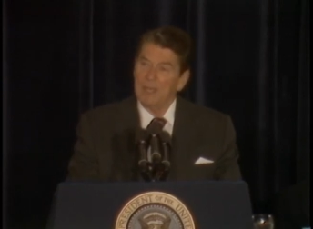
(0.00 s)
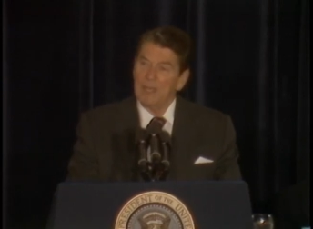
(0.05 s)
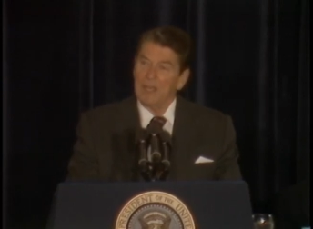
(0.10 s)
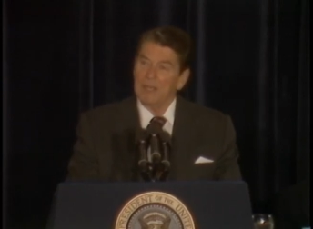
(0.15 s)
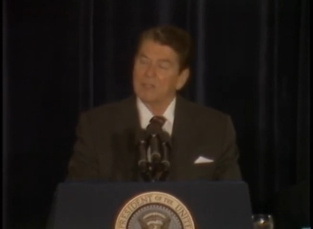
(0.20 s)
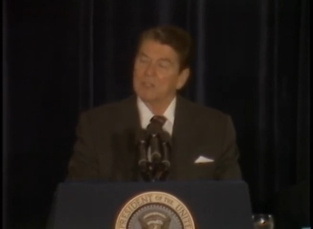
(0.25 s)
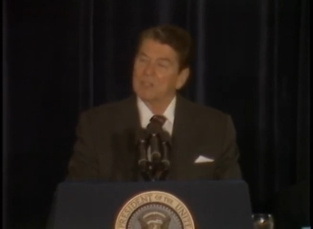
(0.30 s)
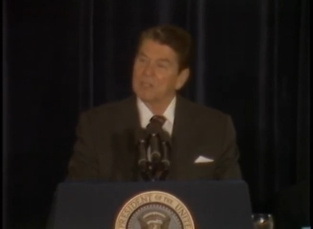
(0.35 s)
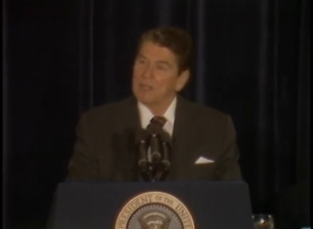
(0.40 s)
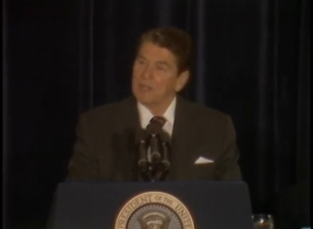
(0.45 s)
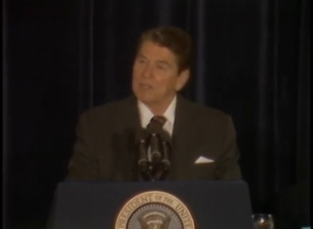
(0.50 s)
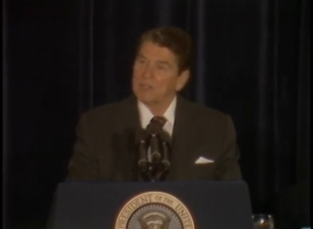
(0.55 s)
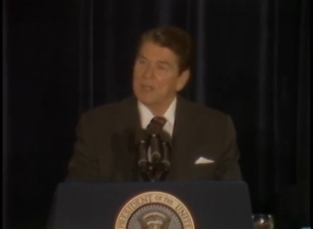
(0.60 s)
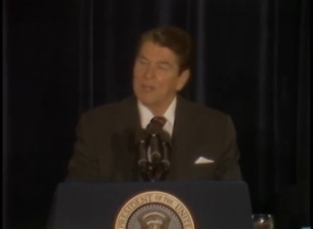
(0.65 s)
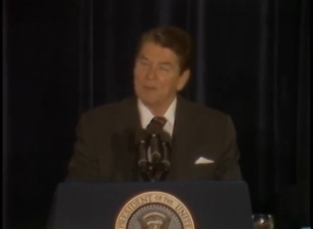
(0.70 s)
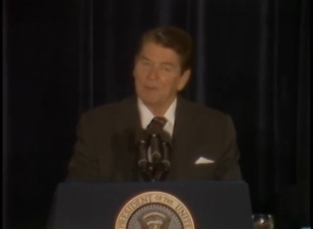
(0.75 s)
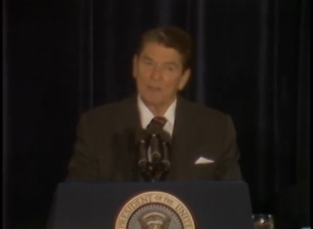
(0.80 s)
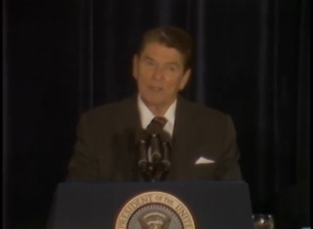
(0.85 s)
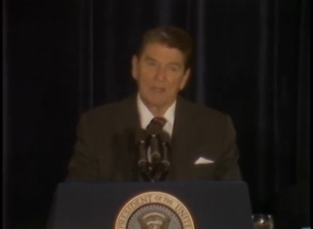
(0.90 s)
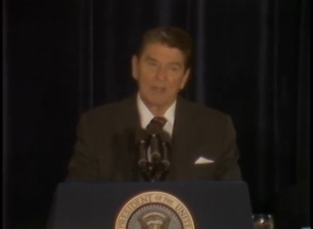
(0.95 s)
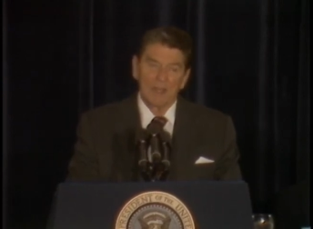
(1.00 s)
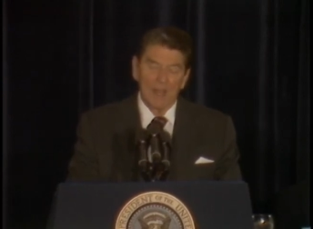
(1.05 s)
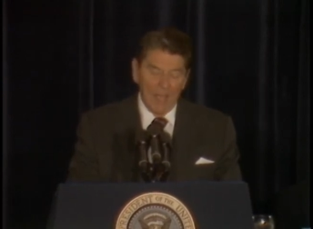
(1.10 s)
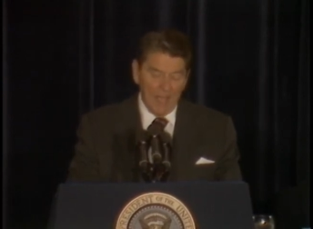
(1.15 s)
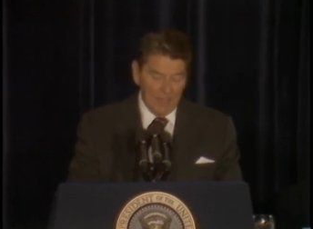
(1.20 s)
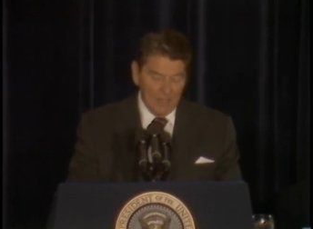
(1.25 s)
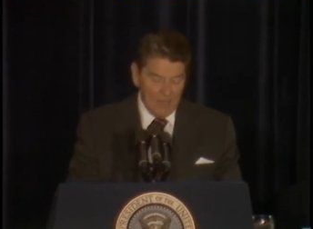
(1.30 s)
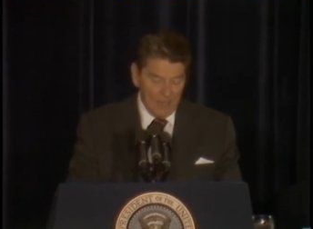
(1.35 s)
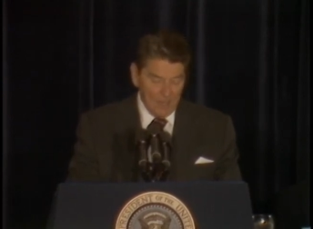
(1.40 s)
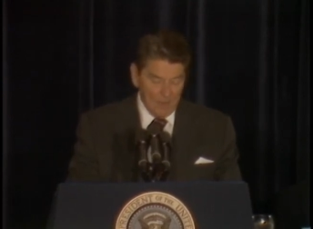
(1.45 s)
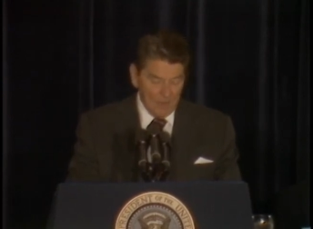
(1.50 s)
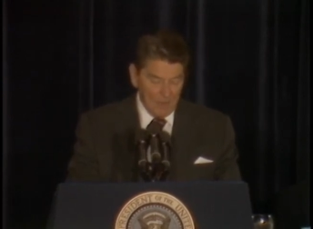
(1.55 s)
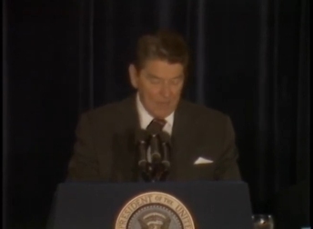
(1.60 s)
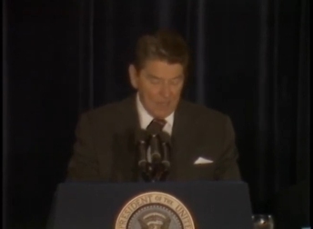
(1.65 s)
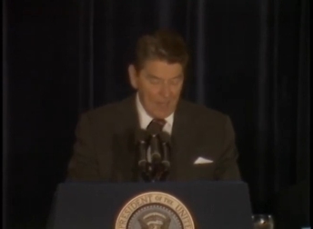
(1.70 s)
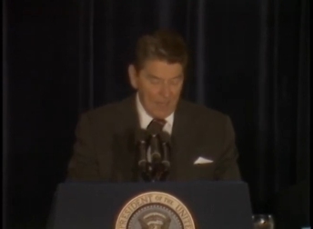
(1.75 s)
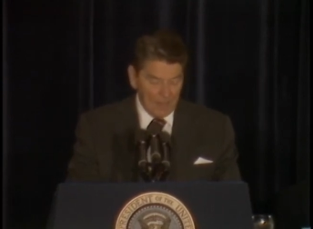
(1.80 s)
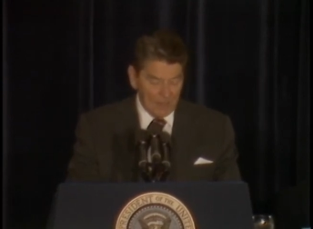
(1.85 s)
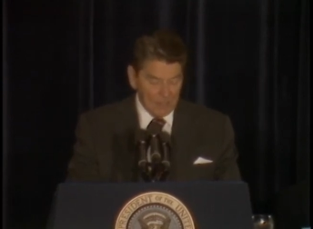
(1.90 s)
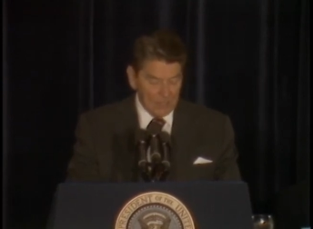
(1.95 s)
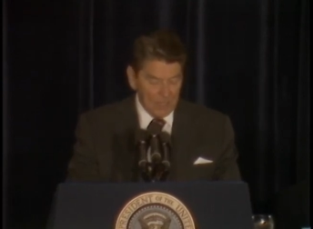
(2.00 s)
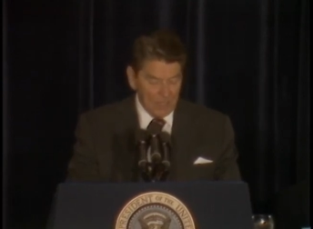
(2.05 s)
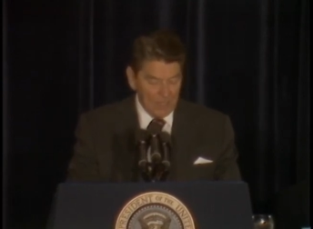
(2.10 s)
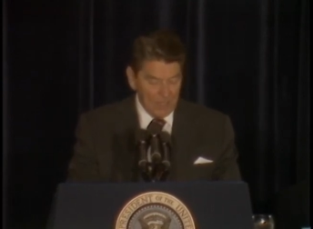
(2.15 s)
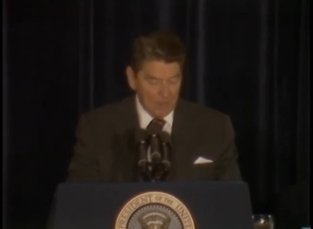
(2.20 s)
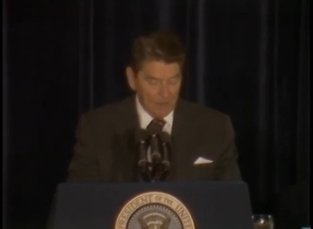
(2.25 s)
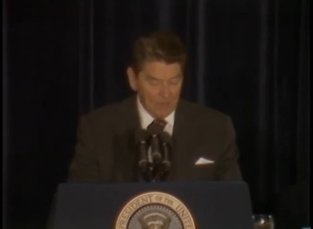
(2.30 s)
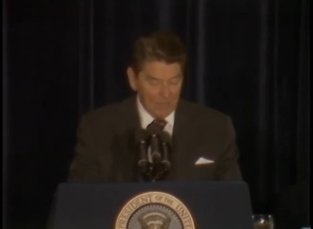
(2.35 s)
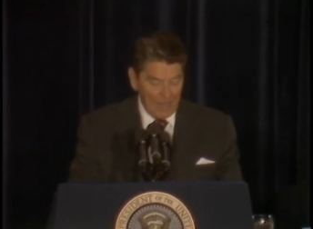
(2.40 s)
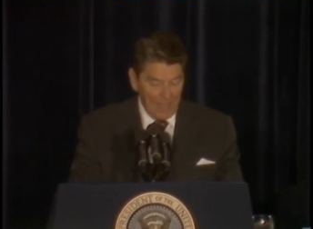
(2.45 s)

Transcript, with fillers: and $600 to $900 a year